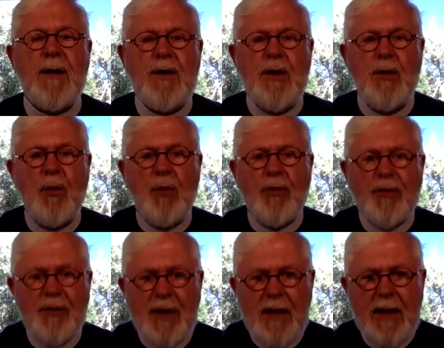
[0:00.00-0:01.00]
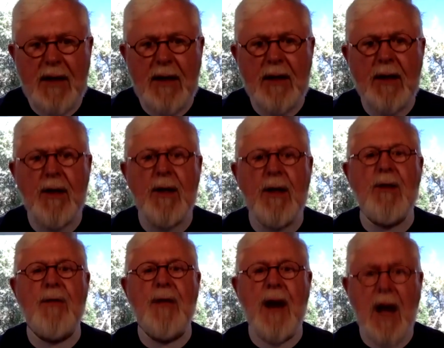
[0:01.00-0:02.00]
you will see
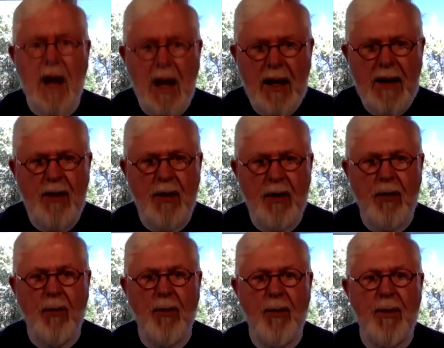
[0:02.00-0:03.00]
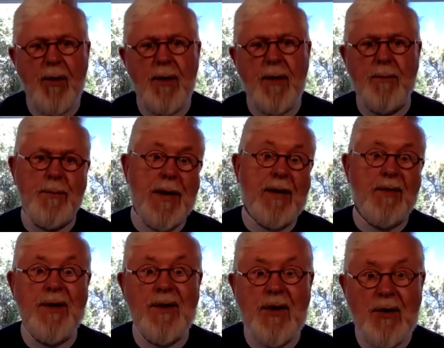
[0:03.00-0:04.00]
that I know better
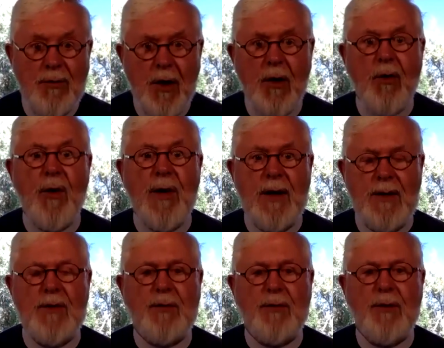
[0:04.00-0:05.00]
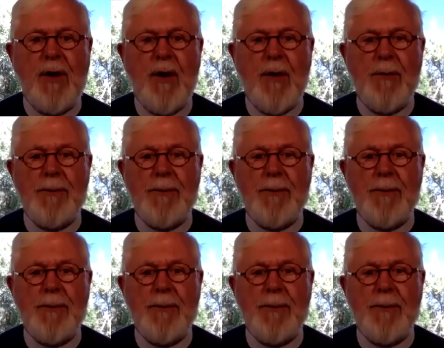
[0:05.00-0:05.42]
than you know in this regard.